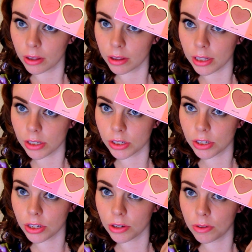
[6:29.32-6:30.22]
these
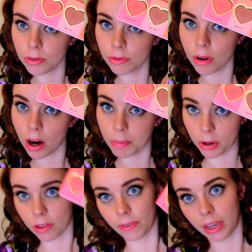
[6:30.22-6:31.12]
two are
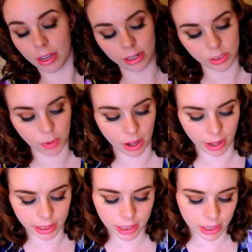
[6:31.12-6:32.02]
both vegan as well.
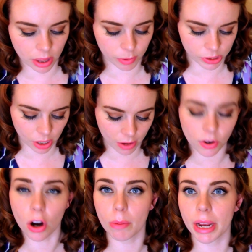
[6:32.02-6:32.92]
I think the other ones all have
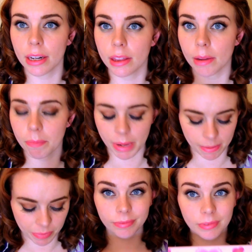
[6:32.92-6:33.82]
carmine in them,
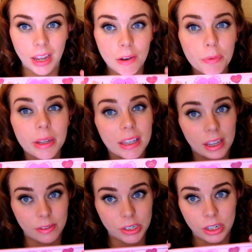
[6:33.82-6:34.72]
but I
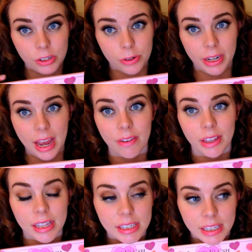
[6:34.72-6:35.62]
really have enjoyed
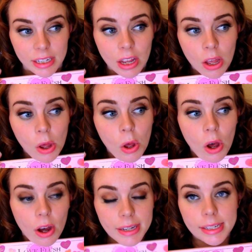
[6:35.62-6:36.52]
having this. And
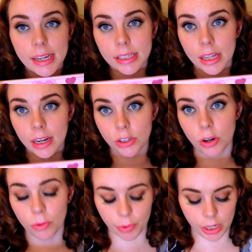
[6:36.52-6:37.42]
on days that I
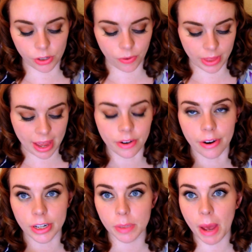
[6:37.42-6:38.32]
don't reach for that
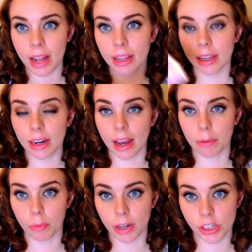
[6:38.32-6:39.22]
NARS palette,
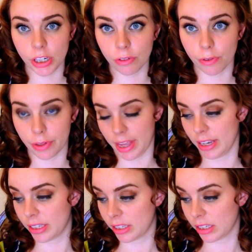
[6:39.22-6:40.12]
I'm reaching for
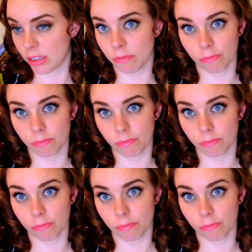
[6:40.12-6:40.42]
this